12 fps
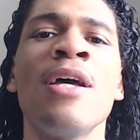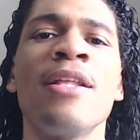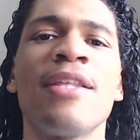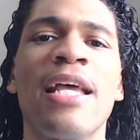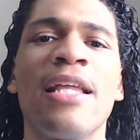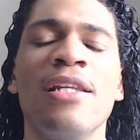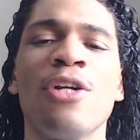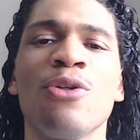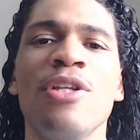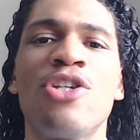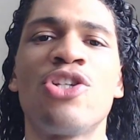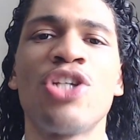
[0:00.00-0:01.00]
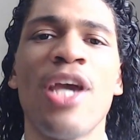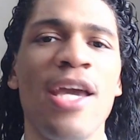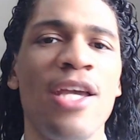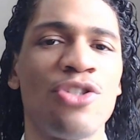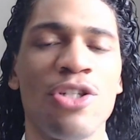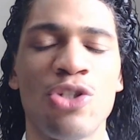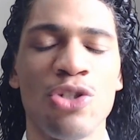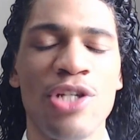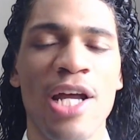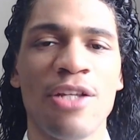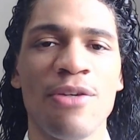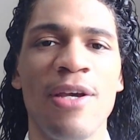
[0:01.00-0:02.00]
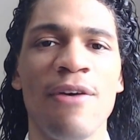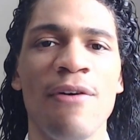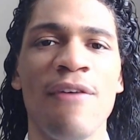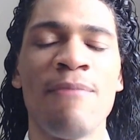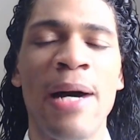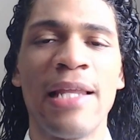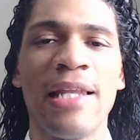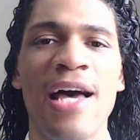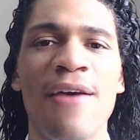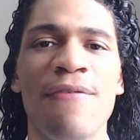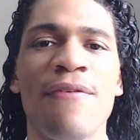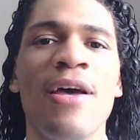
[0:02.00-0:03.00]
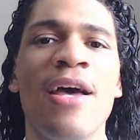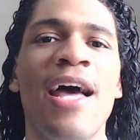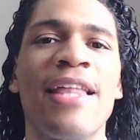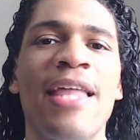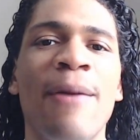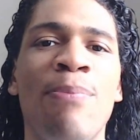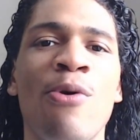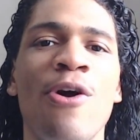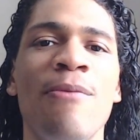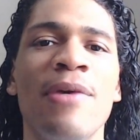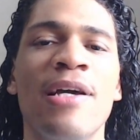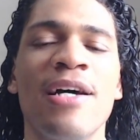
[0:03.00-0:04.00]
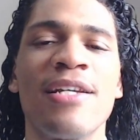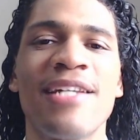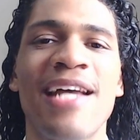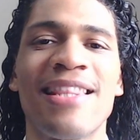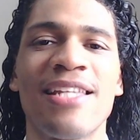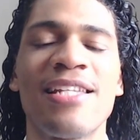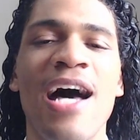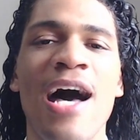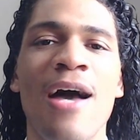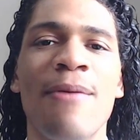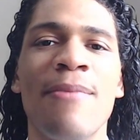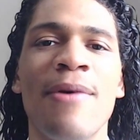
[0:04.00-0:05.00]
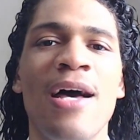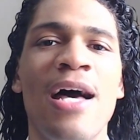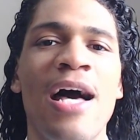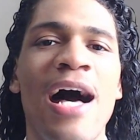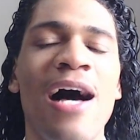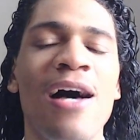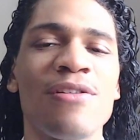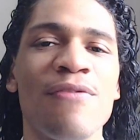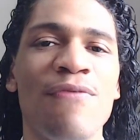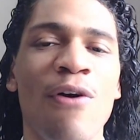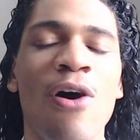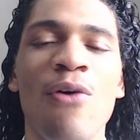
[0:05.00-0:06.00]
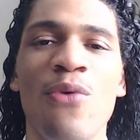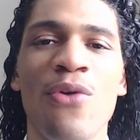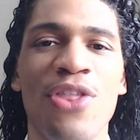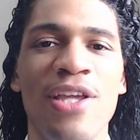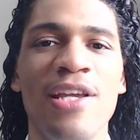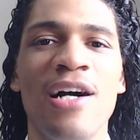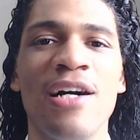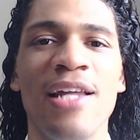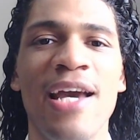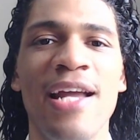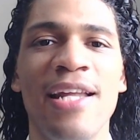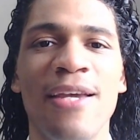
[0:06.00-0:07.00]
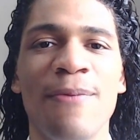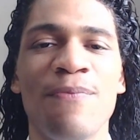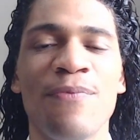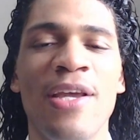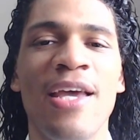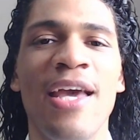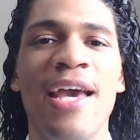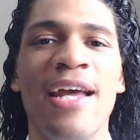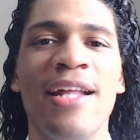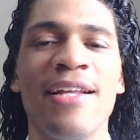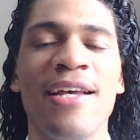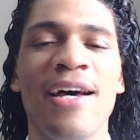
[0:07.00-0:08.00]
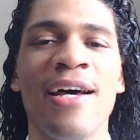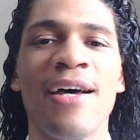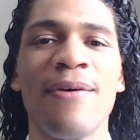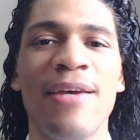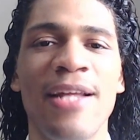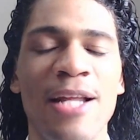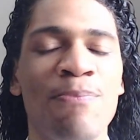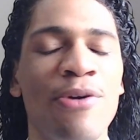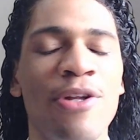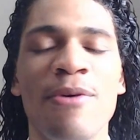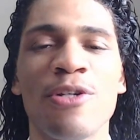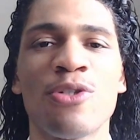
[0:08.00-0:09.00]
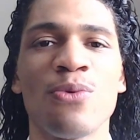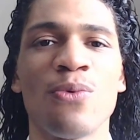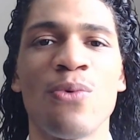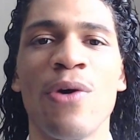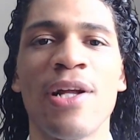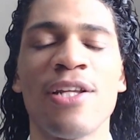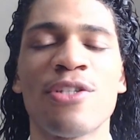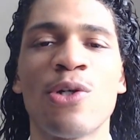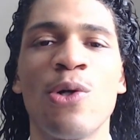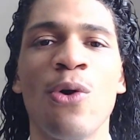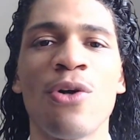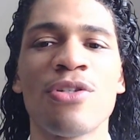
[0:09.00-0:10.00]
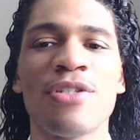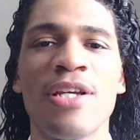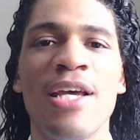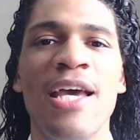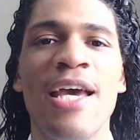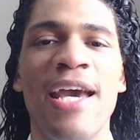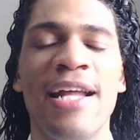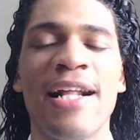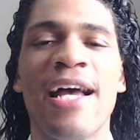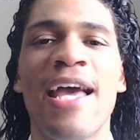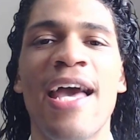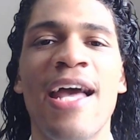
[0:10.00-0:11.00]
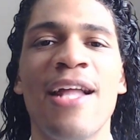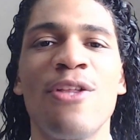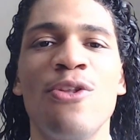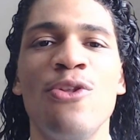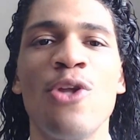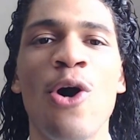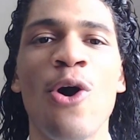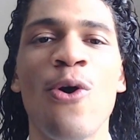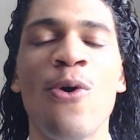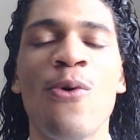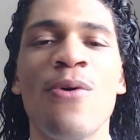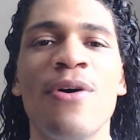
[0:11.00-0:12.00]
That literally changed the trajectory of my life at that point, because at the time I was involved with a young lady and it had pretty much run its course, and I had no